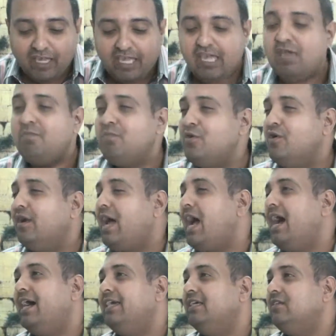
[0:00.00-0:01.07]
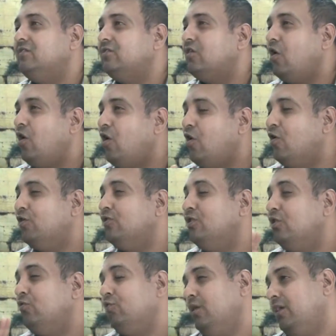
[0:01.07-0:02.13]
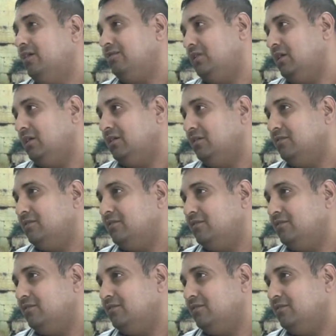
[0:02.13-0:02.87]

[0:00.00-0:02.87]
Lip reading: Keep your eyes on the Word of God.